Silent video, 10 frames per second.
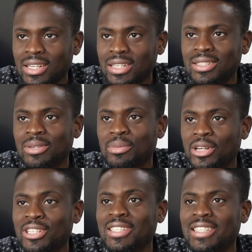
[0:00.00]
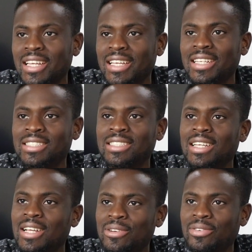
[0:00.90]
In the modern days,
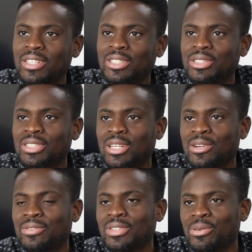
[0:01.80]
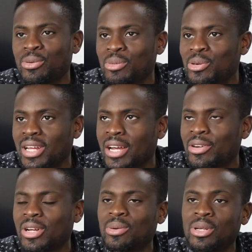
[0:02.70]
finding yourself in a remote
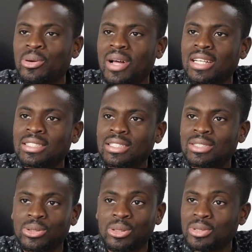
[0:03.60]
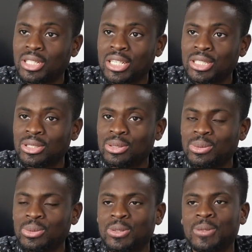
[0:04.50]
area with no access to communication
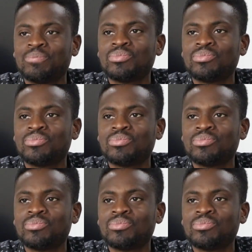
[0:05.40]
tools.